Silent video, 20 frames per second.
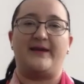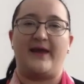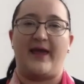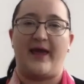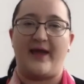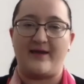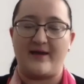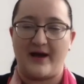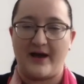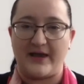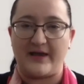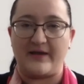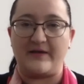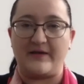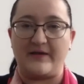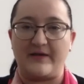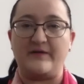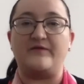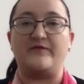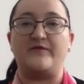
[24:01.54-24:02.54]
AI,
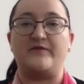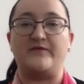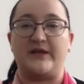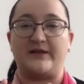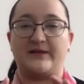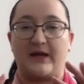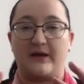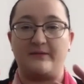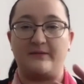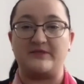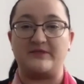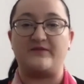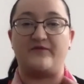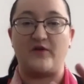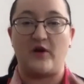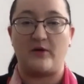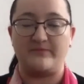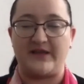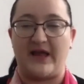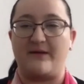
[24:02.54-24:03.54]
that comes
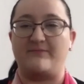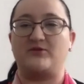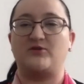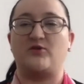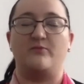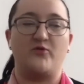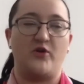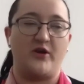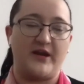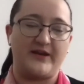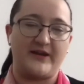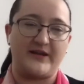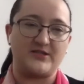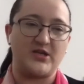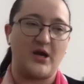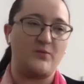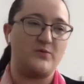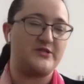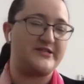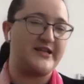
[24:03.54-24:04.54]
from that community. So I
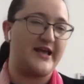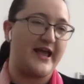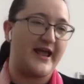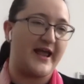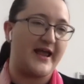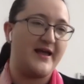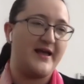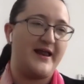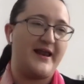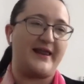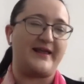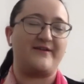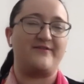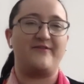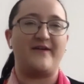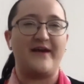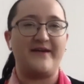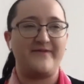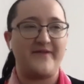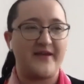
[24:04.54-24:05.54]
would say like
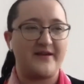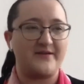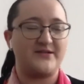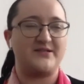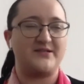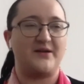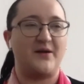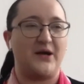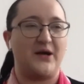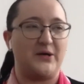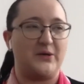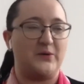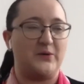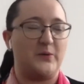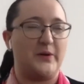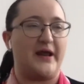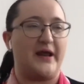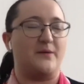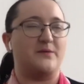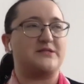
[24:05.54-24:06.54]
5 years ago, when
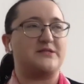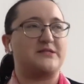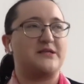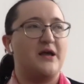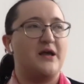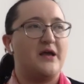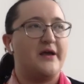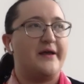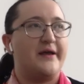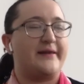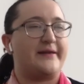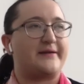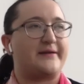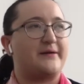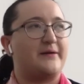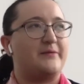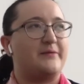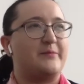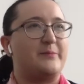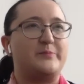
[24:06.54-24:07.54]
I was like
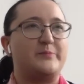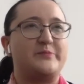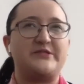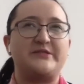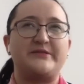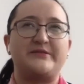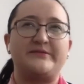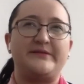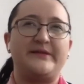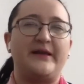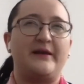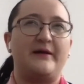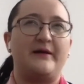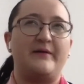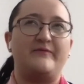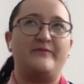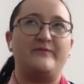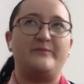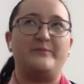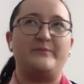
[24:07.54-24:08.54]
still
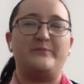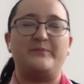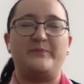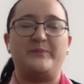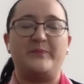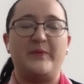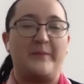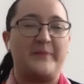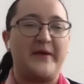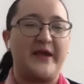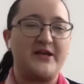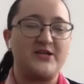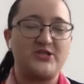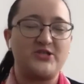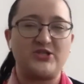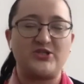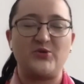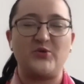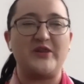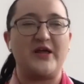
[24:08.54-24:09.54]
a PhD
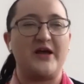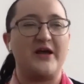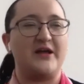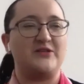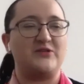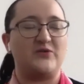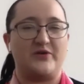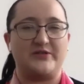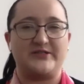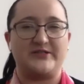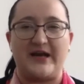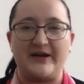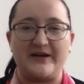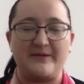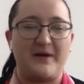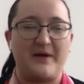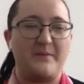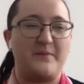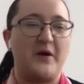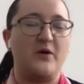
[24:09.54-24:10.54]
student or starting
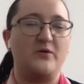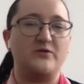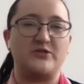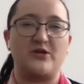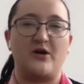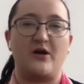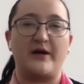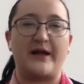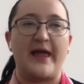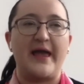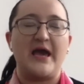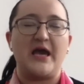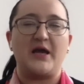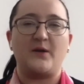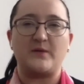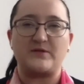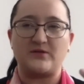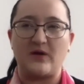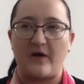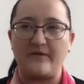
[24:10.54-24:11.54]
my postdoc, it
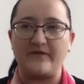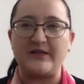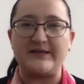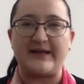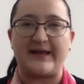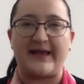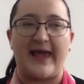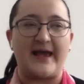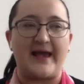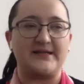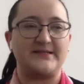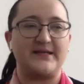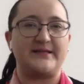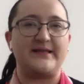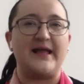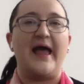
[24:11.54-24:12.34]
was often the case that